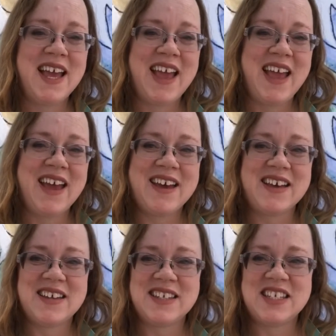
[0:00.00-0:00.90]

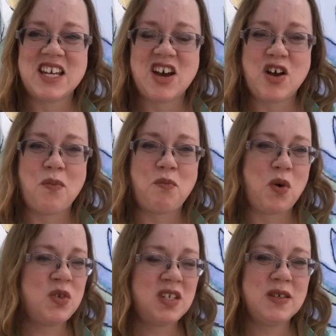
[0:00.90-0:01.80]
and
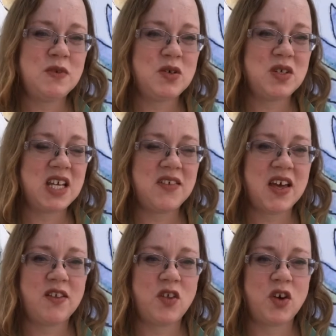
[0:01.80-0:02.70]
most of them don't take
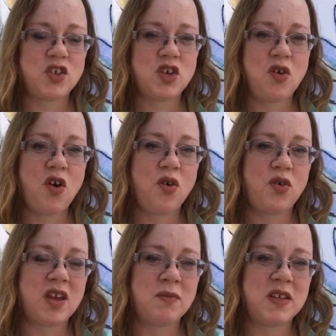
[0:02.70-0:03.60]
that long to grow.
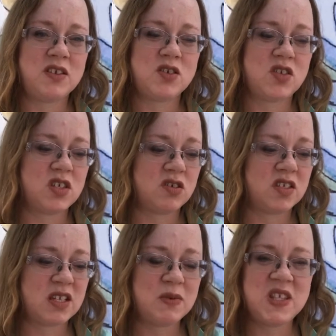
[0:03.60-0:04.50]
I mean, there's
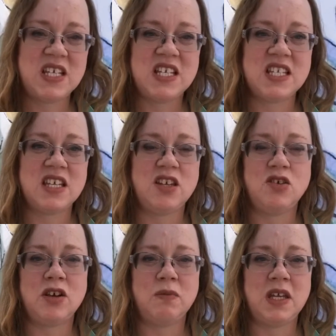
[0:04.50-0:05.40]
some of these that you
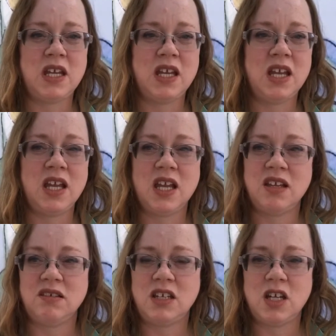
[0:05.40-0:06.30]
can be eating
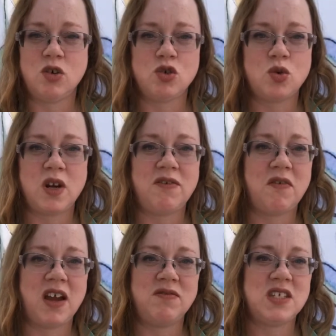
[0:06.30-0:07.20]
in
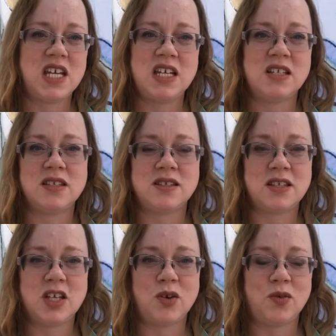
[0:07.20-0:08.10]
25 days,
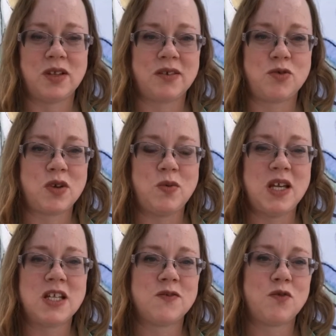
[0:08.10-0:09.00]
3
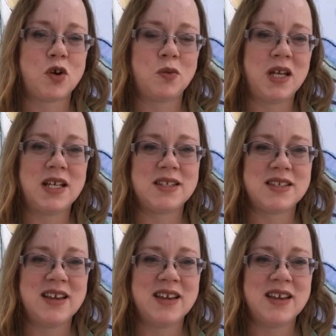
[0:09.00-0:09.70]
weeks, 4 weeks,